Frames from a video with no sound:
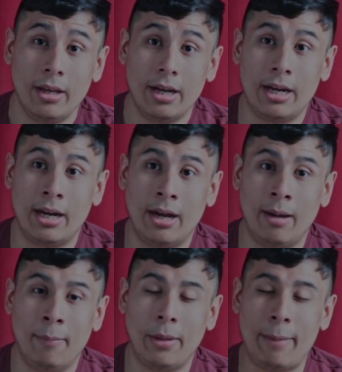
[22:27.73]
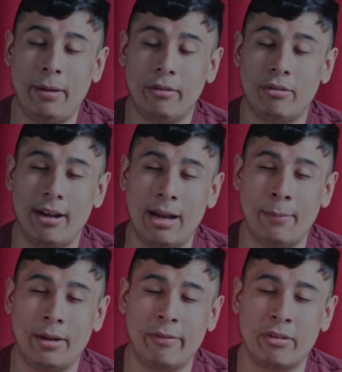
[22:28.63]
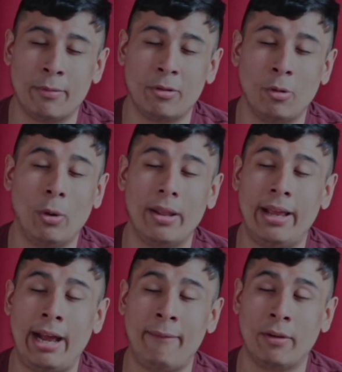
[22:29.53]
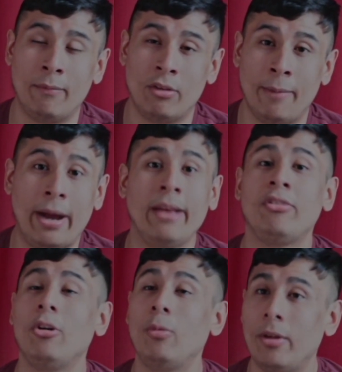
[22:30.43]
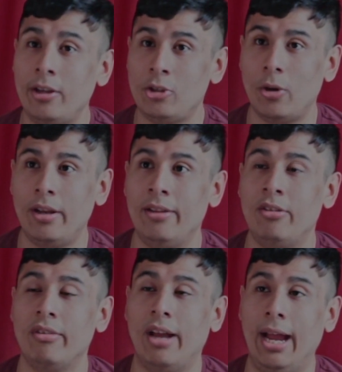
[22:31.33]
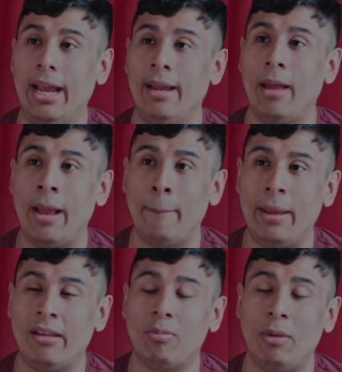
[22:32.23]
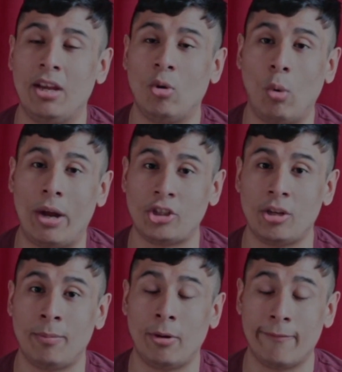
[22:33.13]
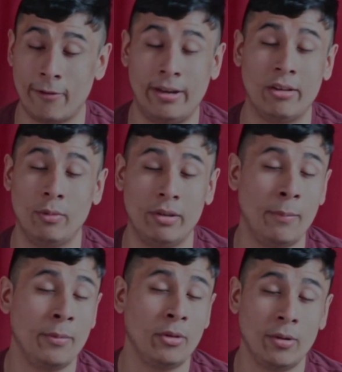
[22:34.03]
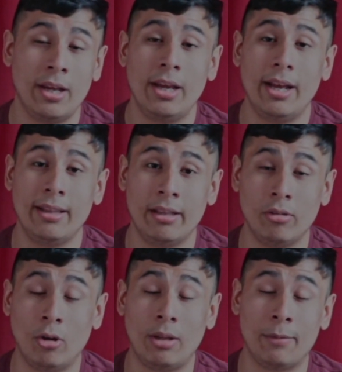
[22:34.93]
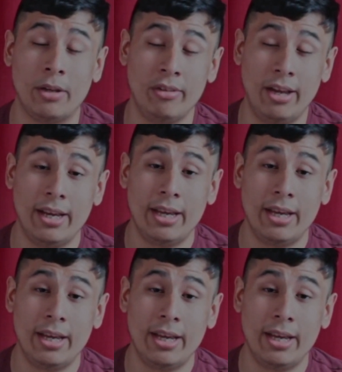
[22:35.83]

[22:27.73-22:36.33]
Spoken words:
But with that being said, I'm gonna give this episode 1.5 thumbs up. I still really enjoyed it. It's just, it makes me questionable for next week's episode. That's all I'm gonna say.